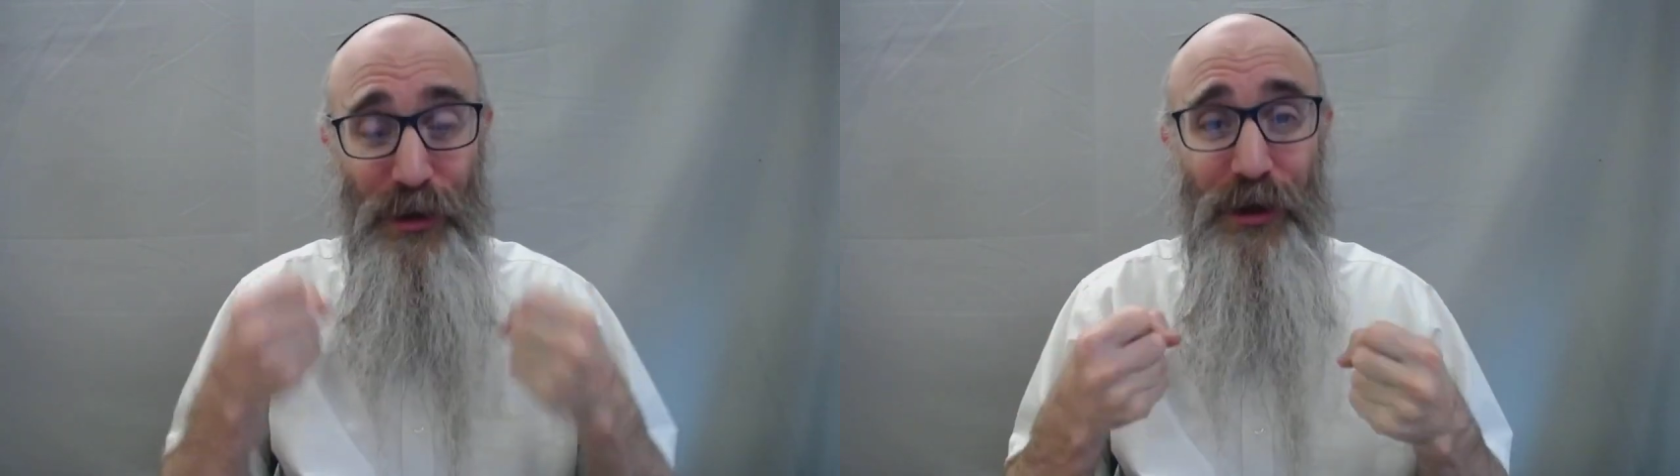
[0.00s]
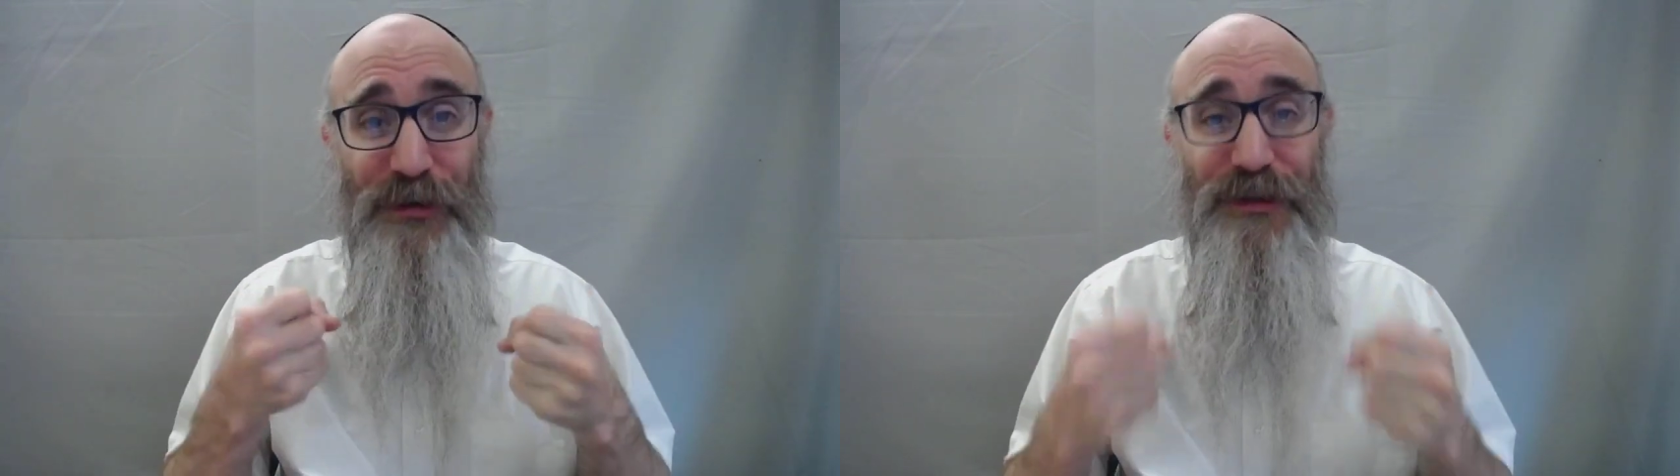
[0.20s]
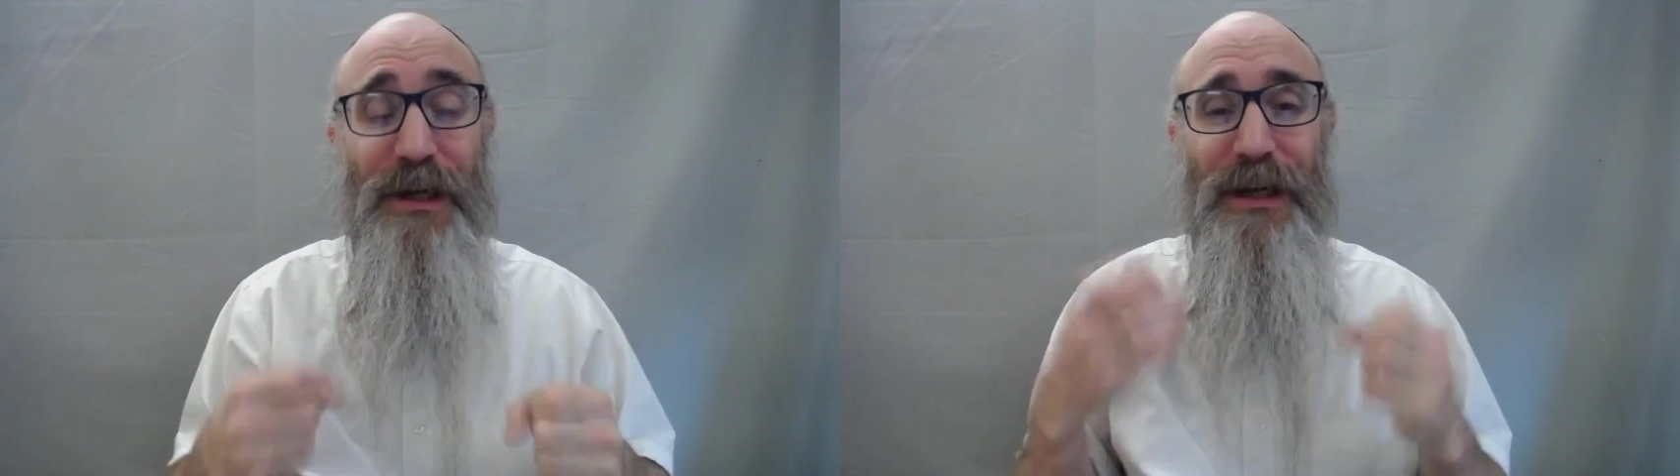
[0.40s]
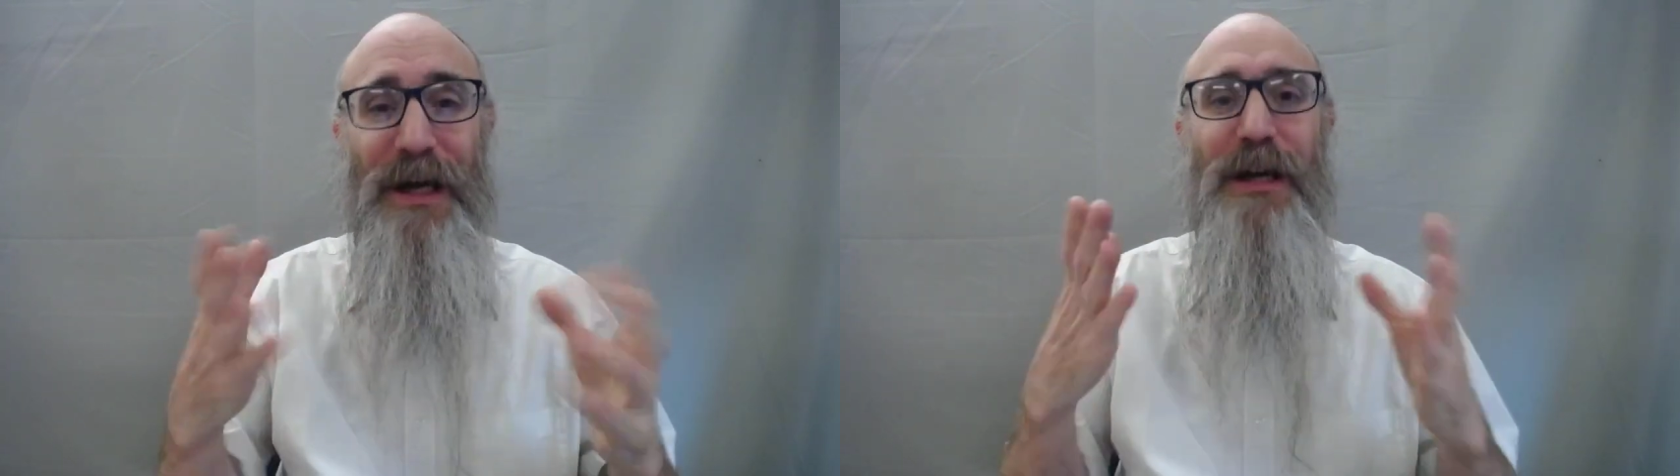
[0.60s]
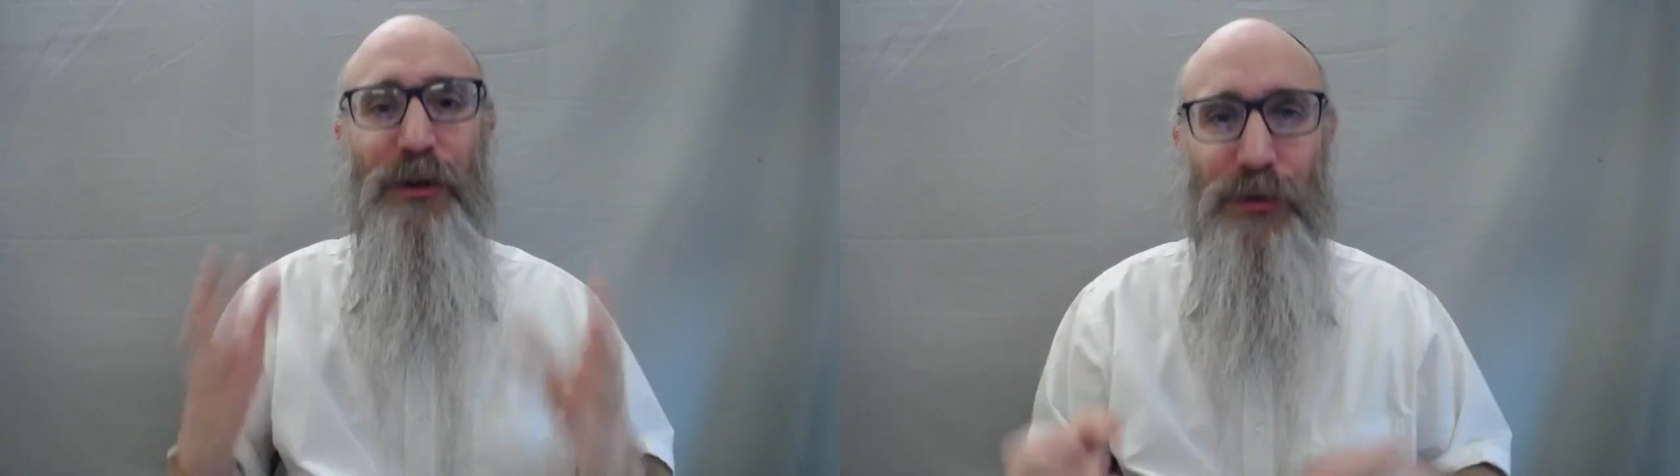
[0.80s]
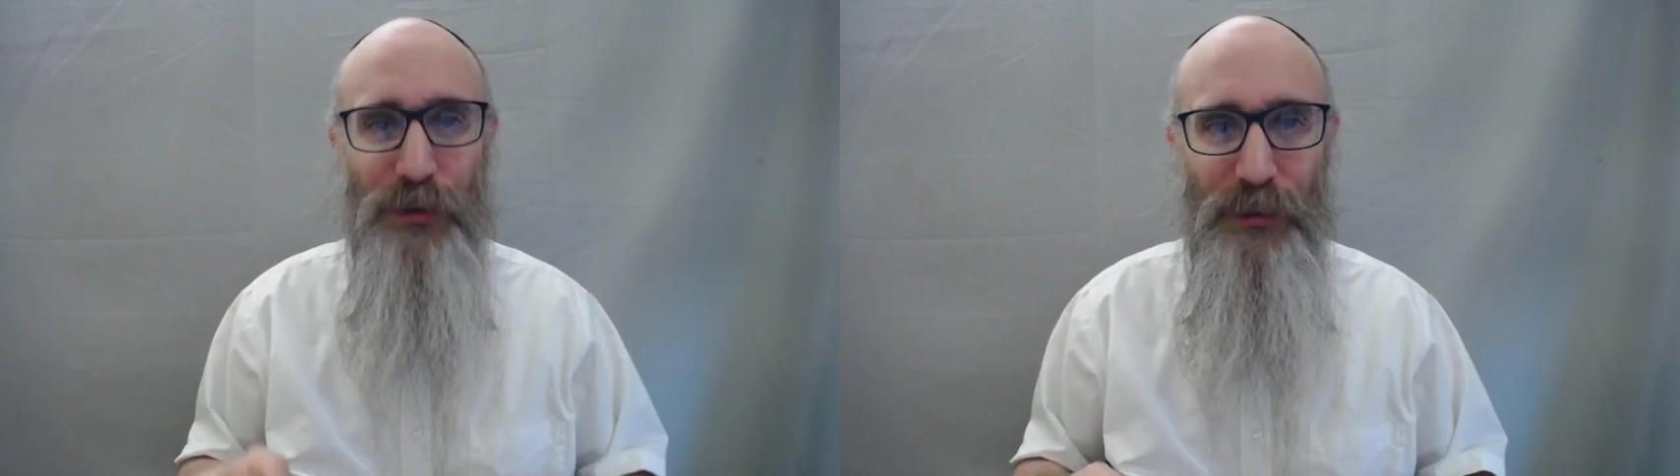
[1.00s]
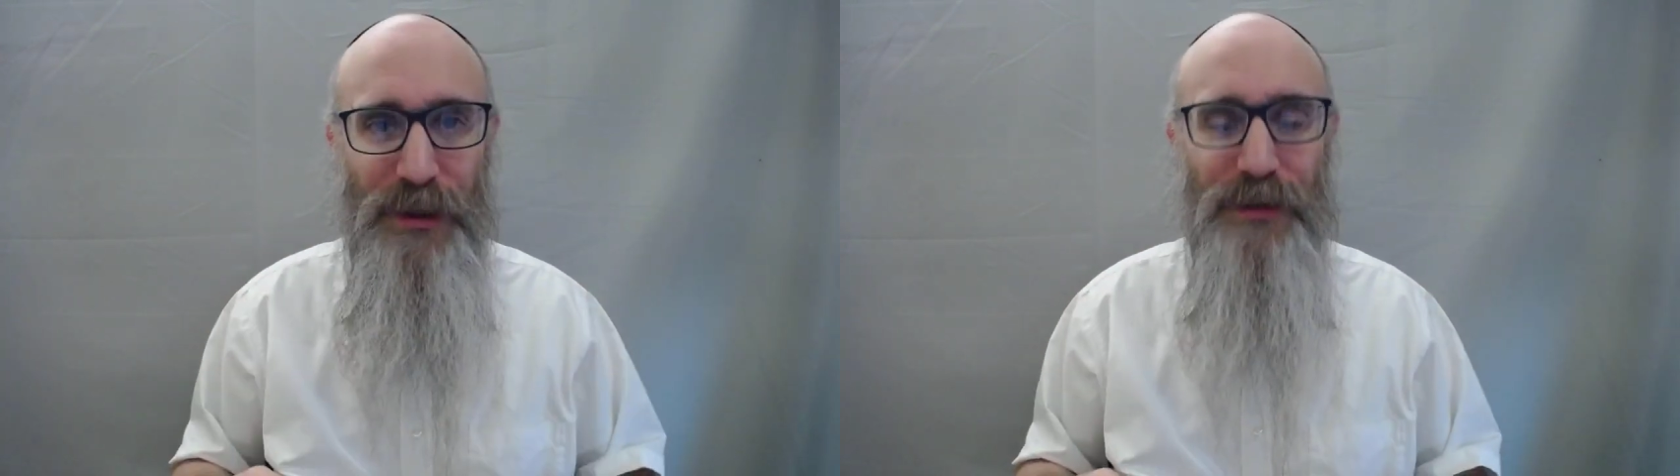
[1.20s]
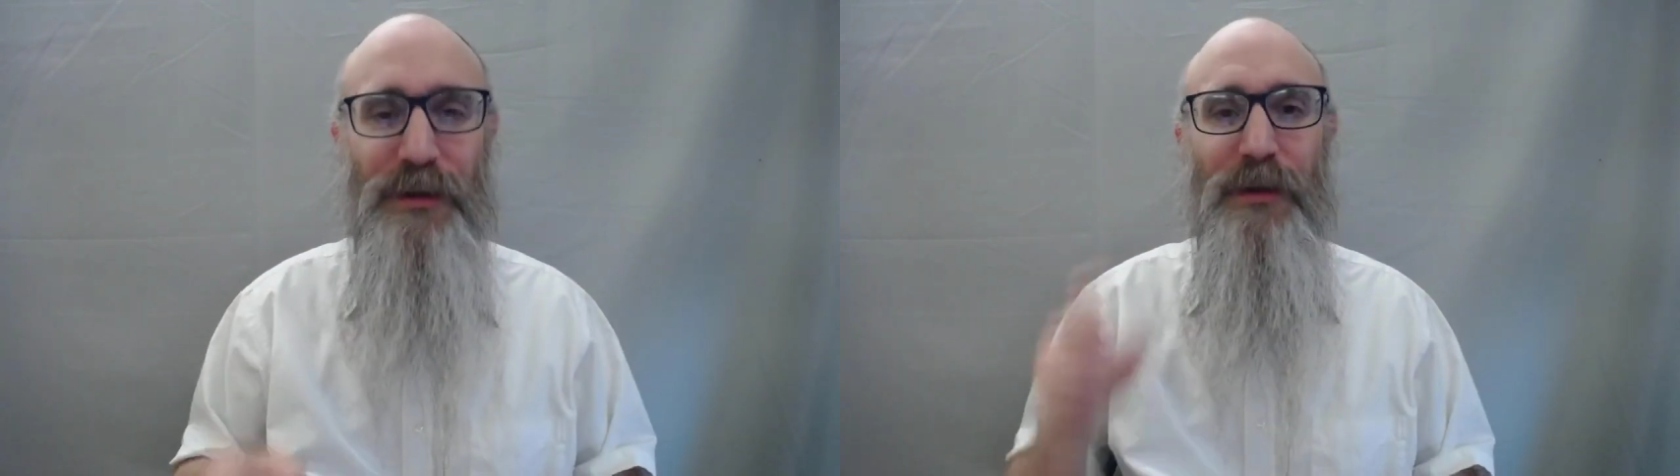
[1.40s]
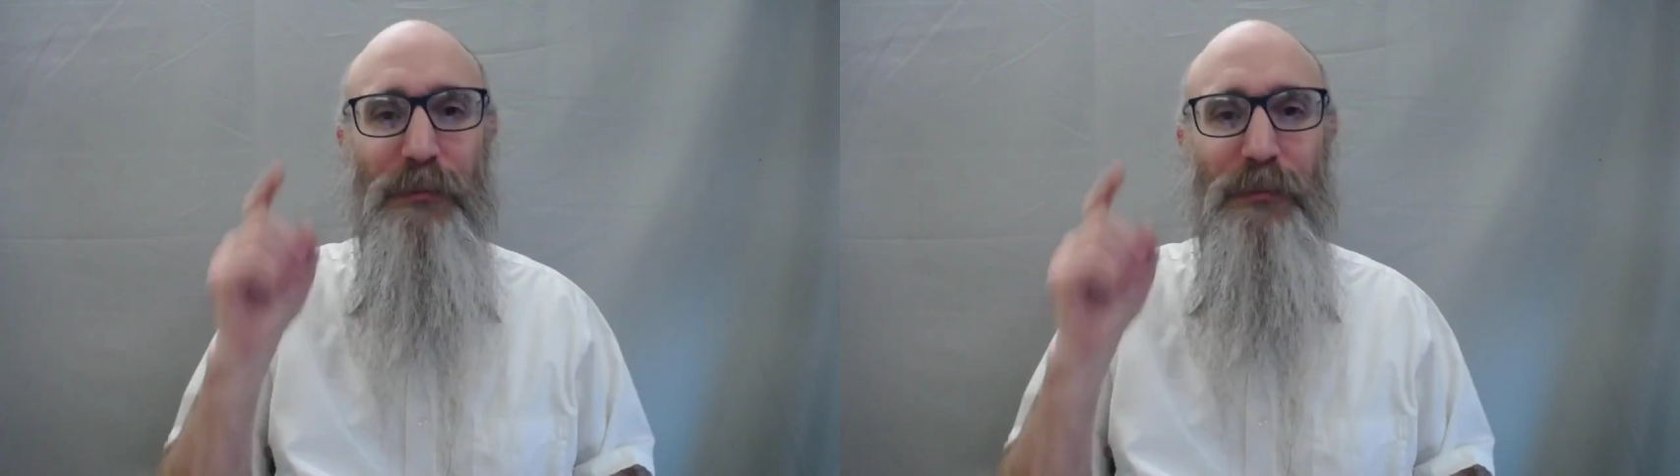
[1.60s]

ox. And how do you do it?